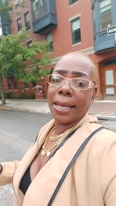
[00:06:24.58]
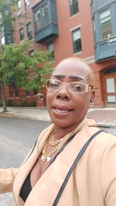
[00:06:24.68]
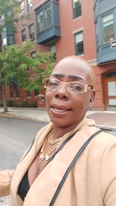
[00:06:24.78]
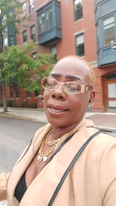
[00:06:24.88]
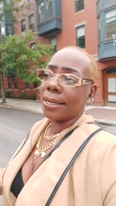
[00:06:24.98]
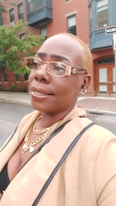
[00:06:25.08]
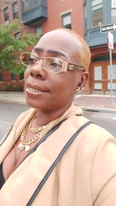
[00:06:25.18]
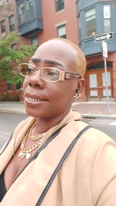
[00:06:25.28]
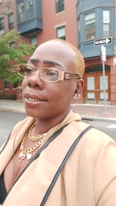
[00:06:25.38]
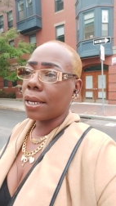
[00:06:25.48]

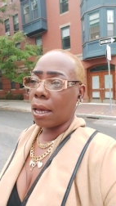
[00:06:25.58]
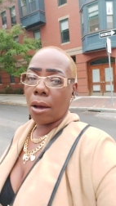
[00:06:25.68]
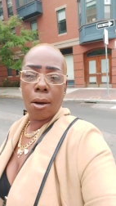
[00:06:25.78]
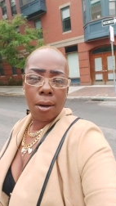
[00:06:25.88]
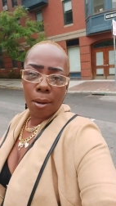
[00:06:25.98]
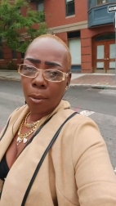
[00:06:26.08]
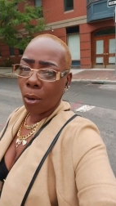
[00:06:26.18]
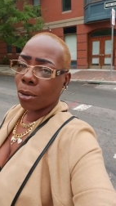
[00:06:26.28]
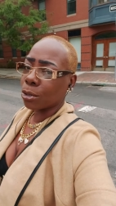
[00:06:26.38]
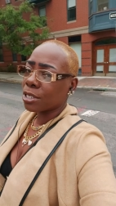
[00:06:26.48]
and um,
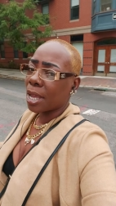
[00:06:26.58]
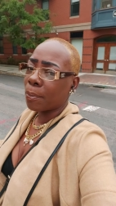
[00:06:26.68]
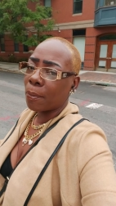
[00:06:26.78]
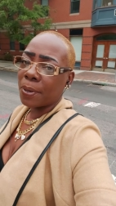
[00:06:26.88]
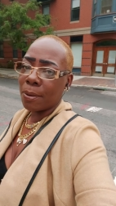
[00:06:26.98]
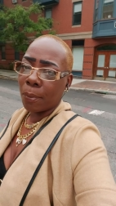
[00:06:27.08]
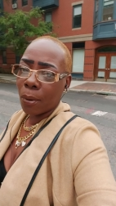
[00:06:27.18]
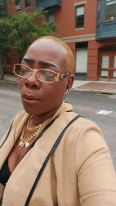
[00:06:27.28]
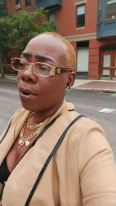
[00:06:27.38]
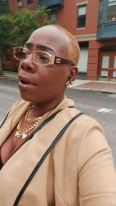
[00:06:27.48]
all those type of
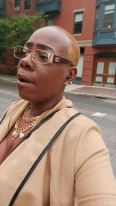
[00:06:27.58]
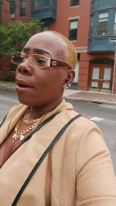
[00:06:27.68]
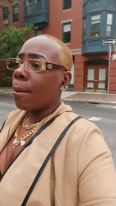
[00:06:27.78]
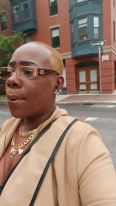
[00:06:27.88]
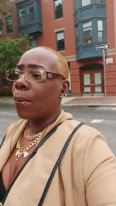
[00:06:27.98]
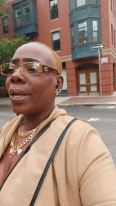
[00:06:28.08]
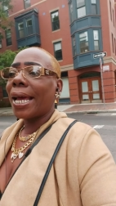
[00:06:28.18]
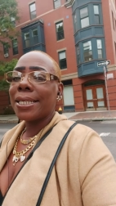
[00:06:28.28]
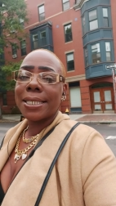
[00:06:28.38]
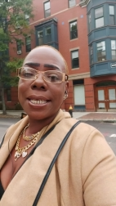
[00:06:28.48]
people, but when
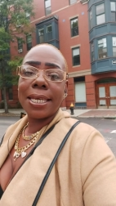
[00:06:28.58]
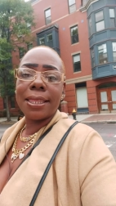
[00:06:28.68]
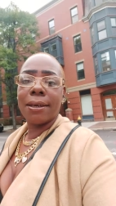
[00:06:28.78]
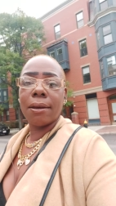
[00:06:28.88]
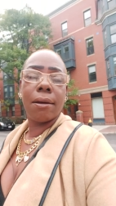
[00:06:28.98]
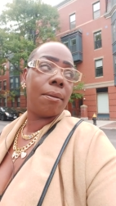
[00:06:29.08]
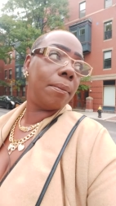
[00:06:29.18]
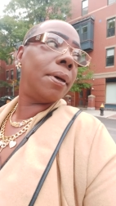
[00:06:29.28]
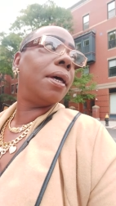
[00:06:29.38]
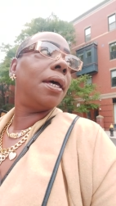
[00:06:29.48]
I see
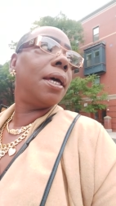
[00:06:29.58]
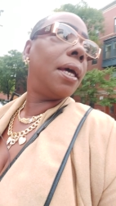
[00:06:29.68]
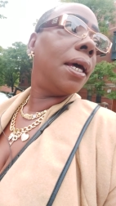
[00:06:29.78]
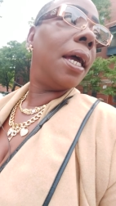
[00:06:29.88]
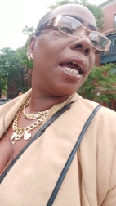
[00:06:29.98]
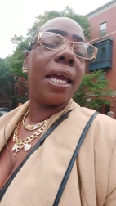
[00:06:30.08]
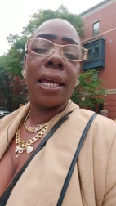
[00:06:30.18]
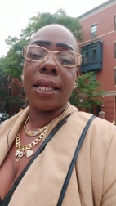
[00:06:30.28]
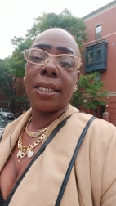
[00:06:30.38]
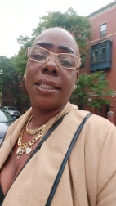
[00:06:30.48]
them
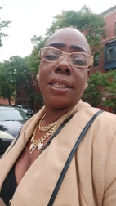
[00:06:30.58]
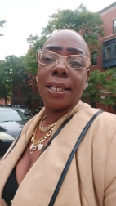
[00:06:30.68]
and